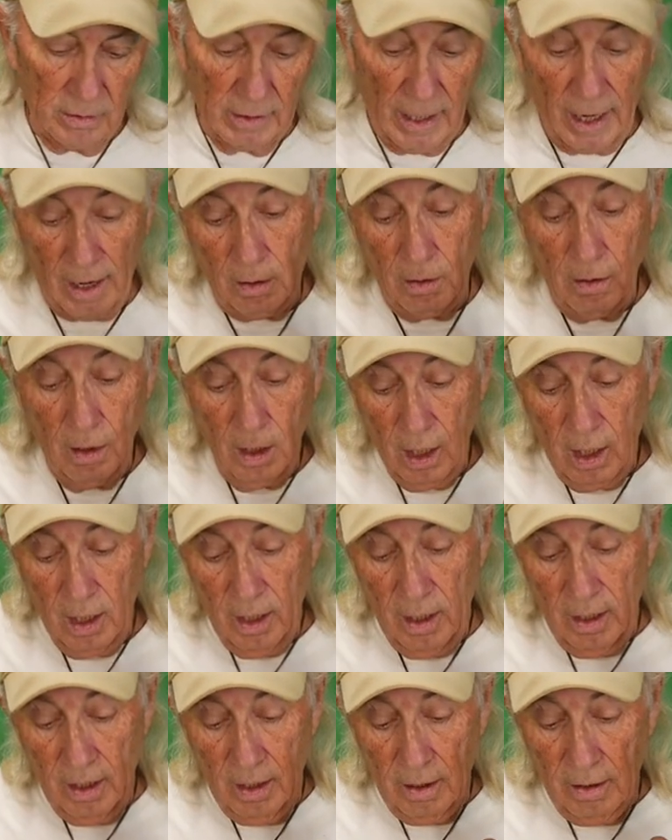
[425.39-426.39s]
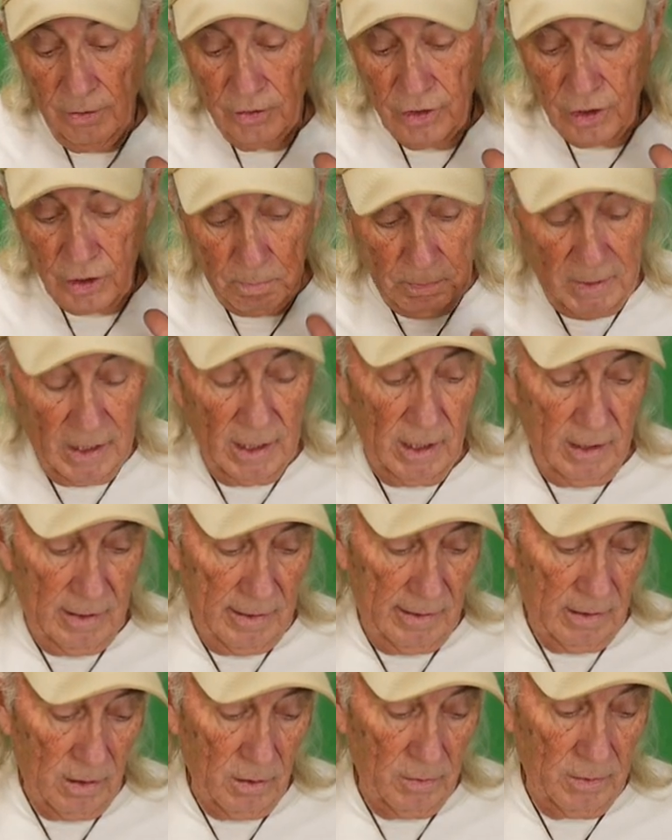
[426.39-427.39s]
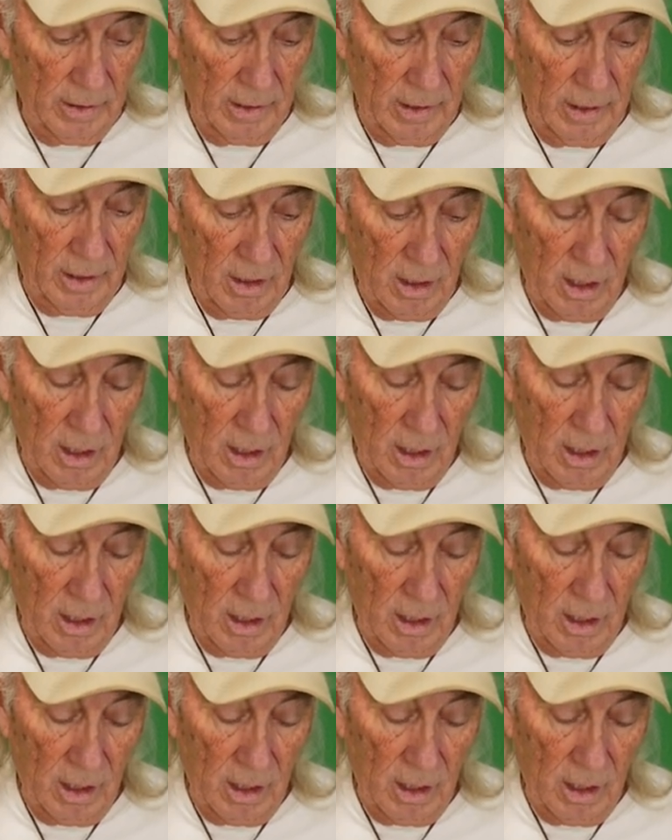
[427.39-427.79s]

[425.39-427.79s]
Now, speed, okay.